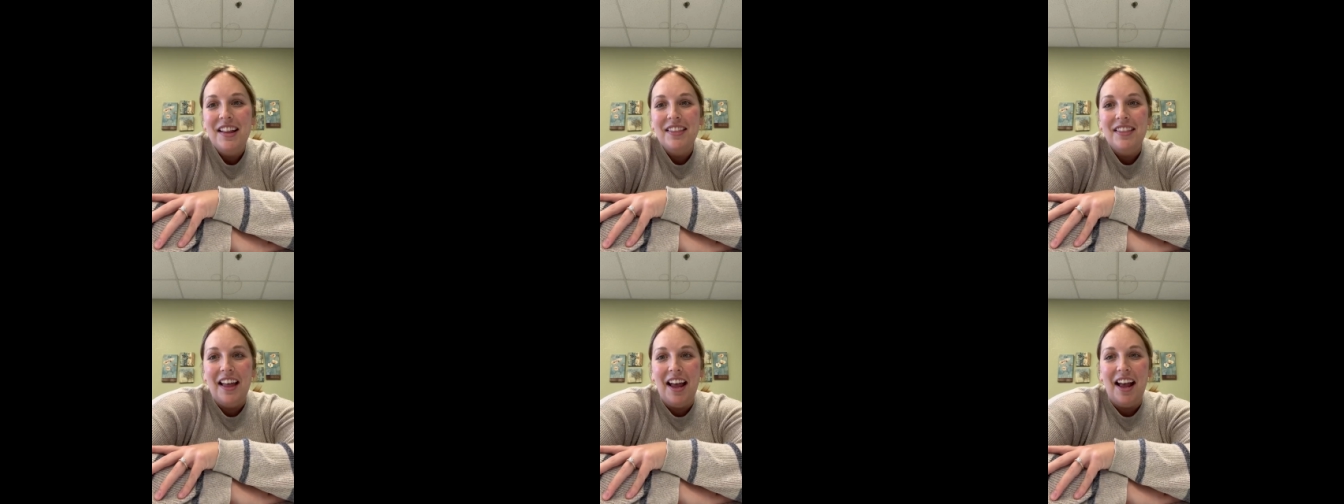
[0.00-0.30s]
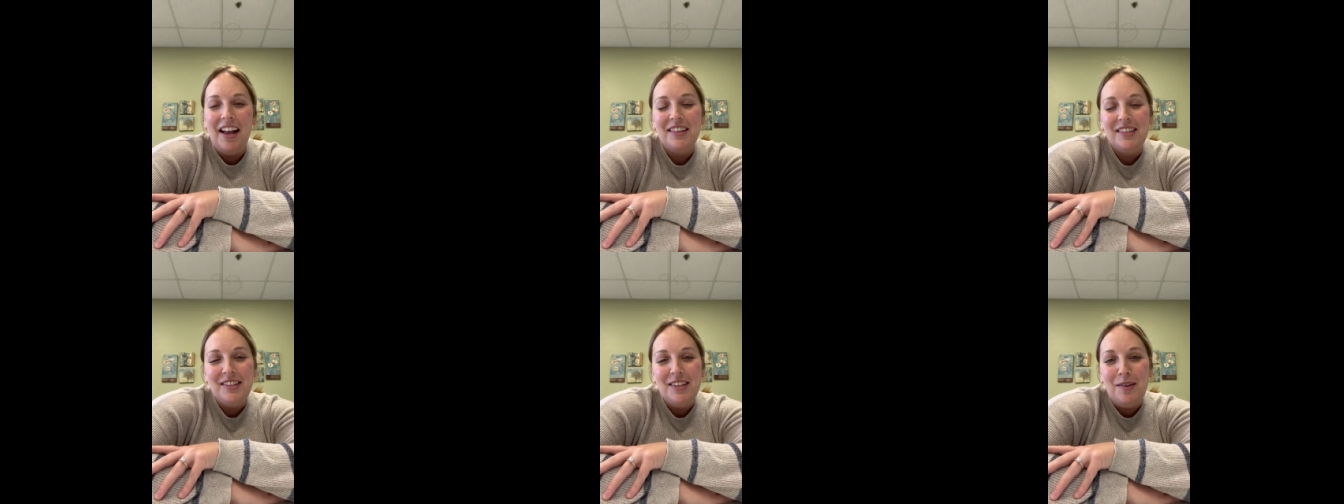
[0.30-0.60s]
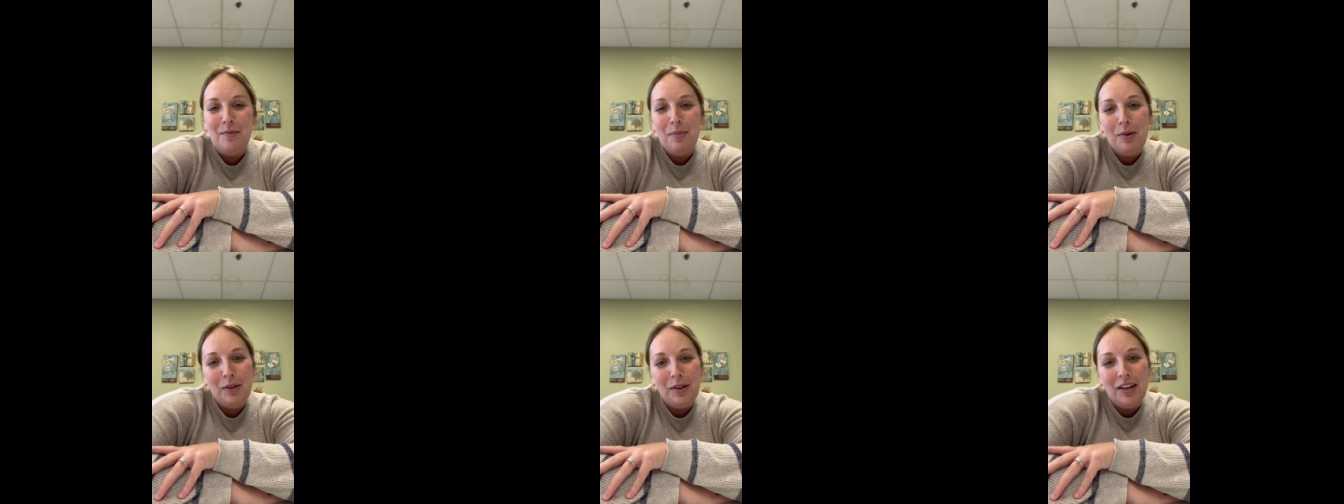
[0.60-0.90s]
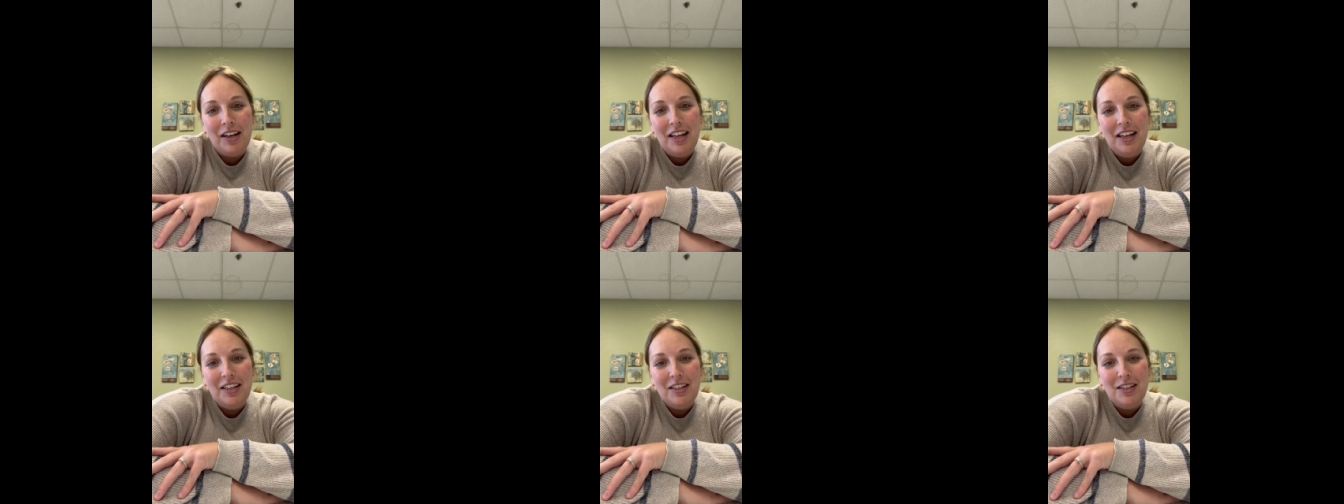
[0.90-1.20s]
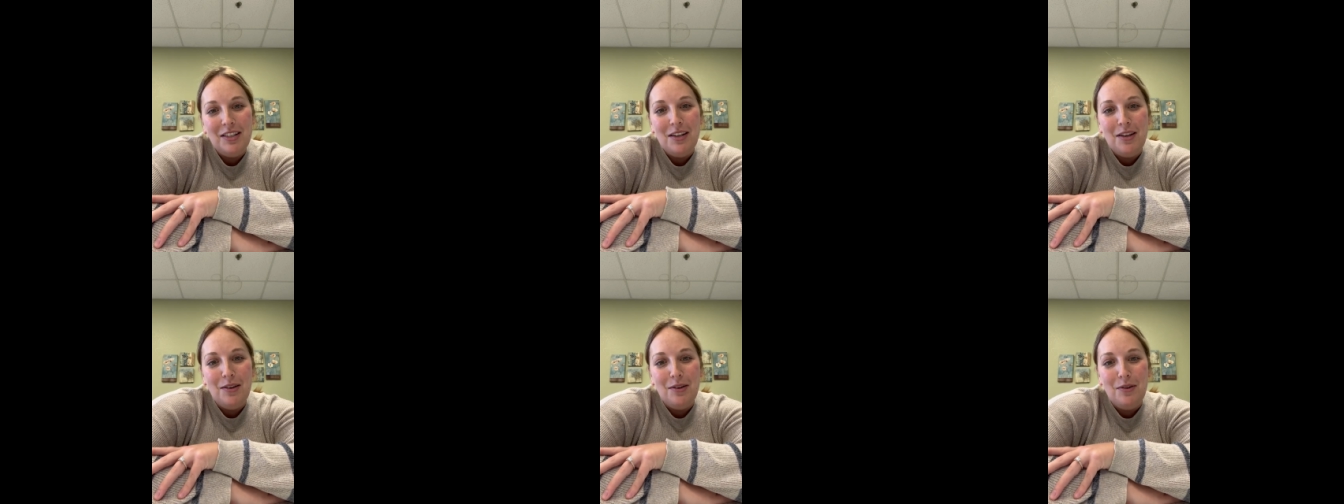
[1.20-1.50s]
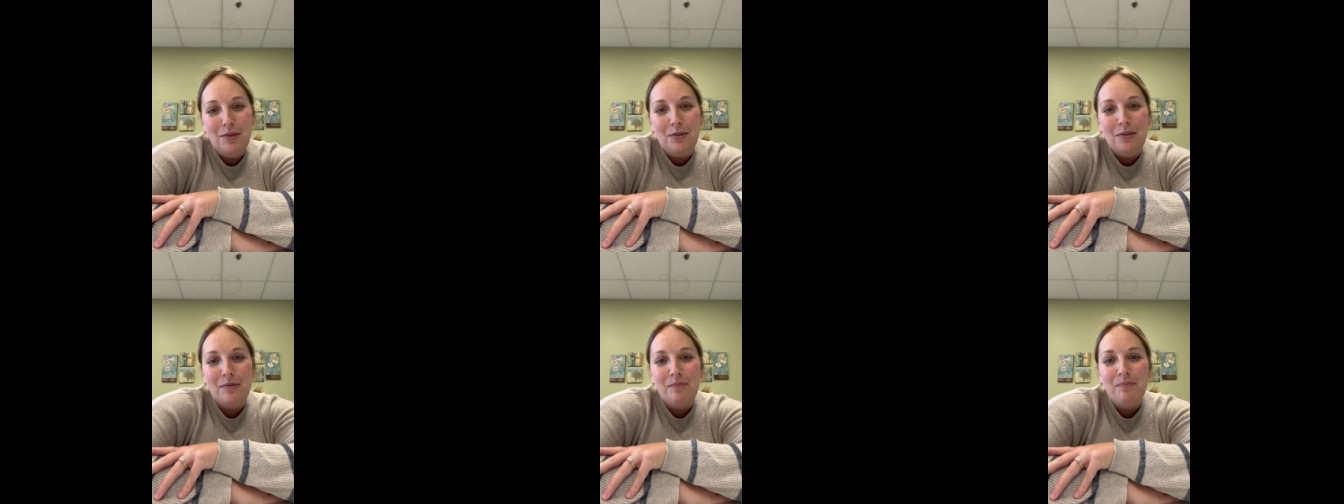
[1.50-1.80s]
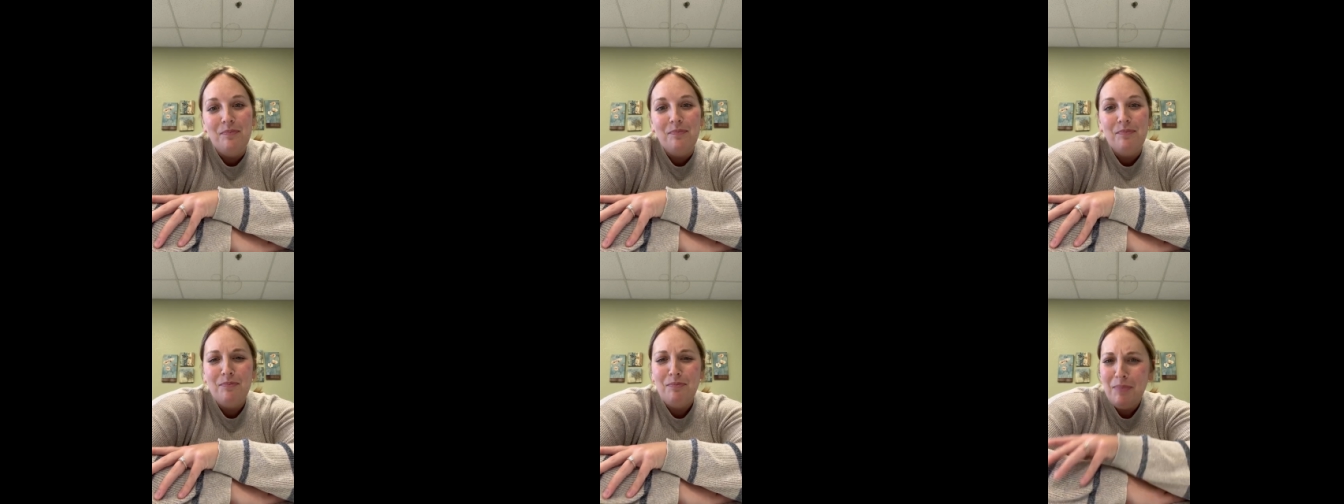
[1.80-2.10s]
that has the ability to
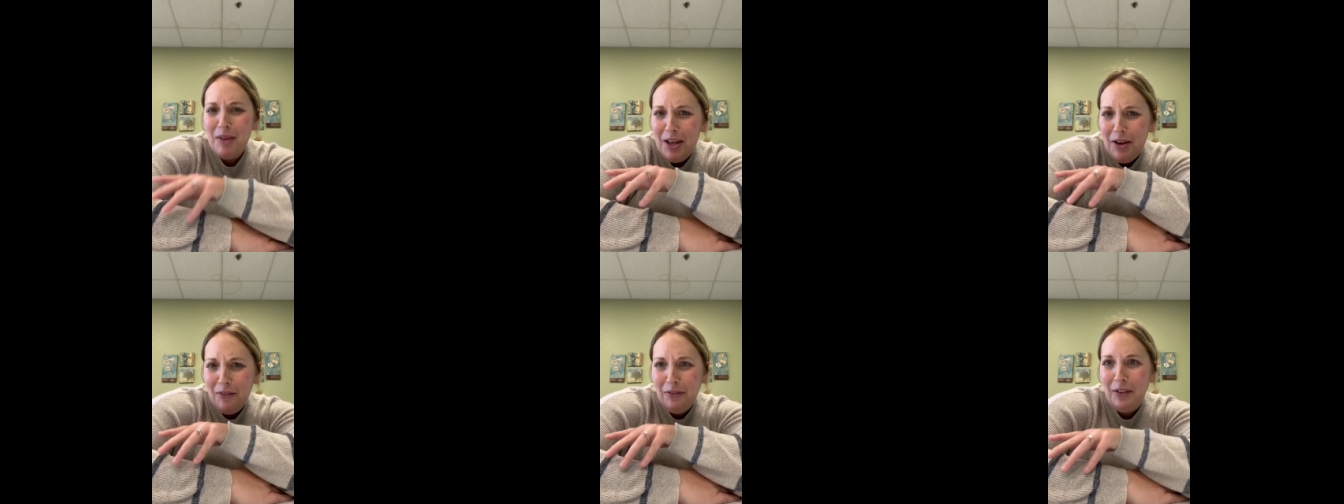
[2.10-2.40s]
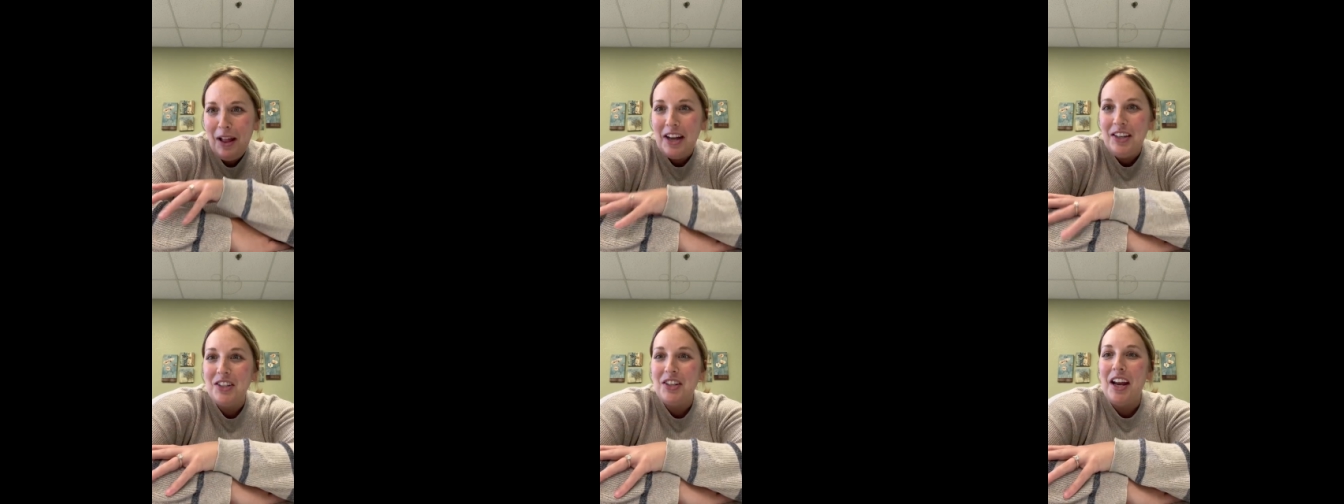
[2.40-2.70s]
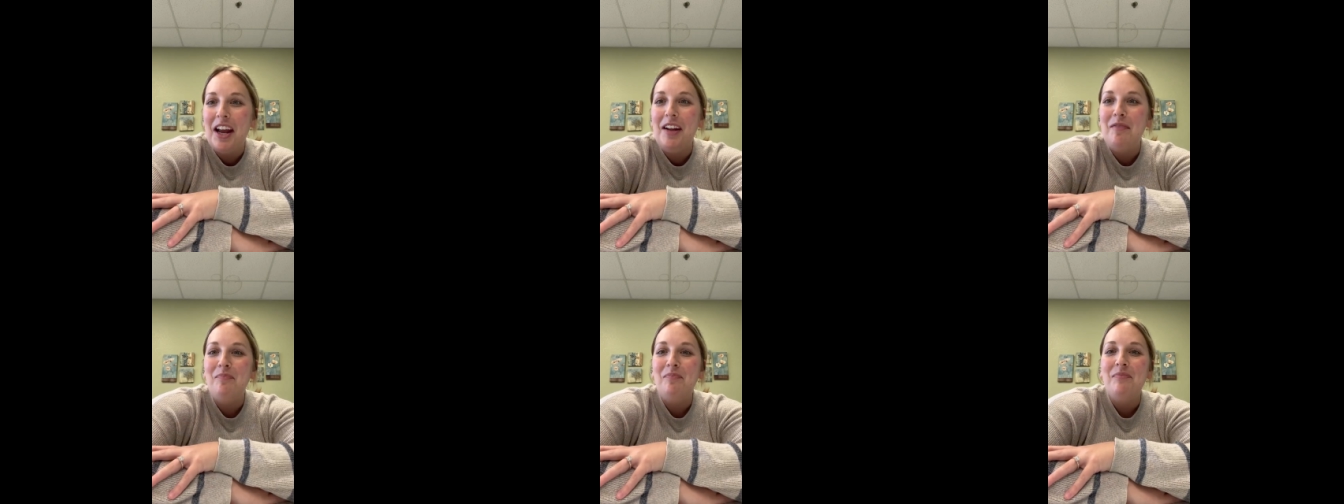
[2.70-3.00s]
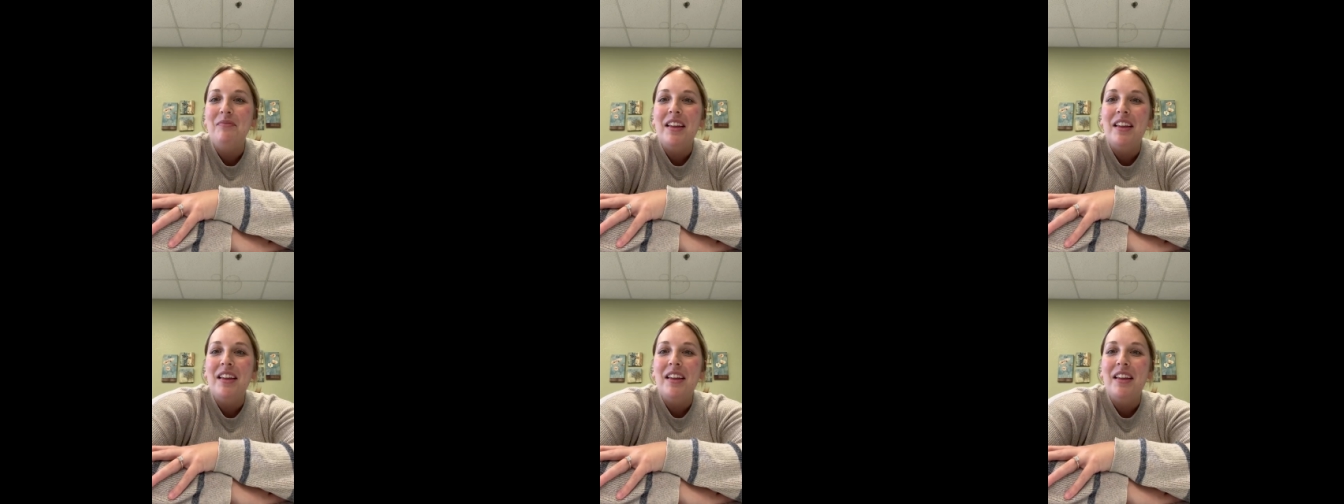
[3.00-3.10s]
be a flashlight.